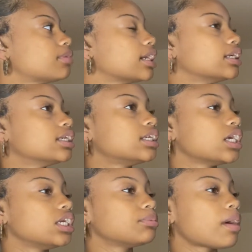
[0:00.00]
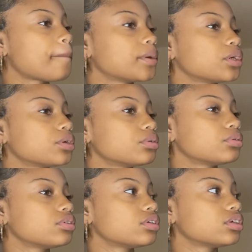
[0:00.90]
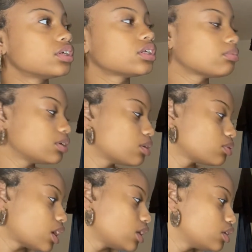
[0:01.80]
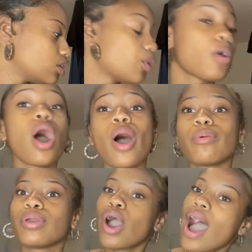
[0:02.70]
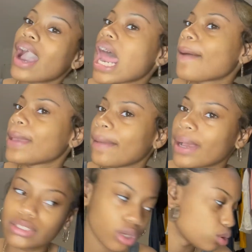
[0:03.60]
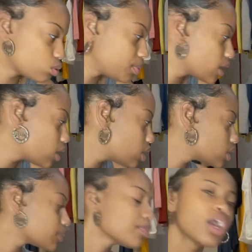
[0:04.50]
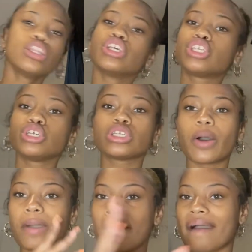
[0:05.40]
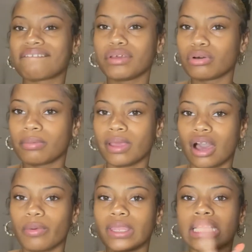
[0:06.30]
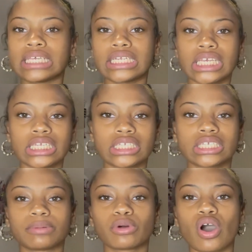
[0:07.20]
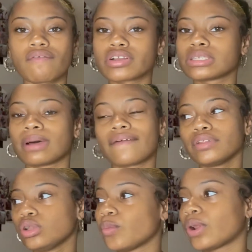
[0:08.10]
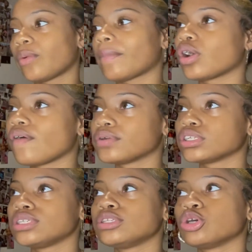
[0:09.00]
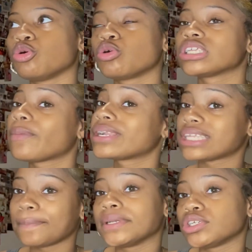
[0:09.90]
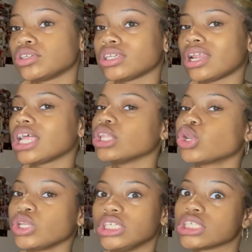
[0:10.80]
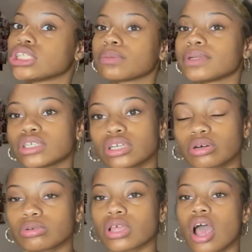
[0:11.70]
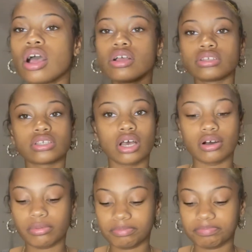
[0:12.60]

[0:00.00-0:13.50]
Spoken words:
I need to change my purse. It's something else I need to do. Oh, yeah, I gotta paint my toes, because the shoes I'm wearing, my feet gonna be out unless I change it to them Converse, but I really don't wanna wear my Converse. So, cause I wanna take pictures, and I literally just took pictures of those. So,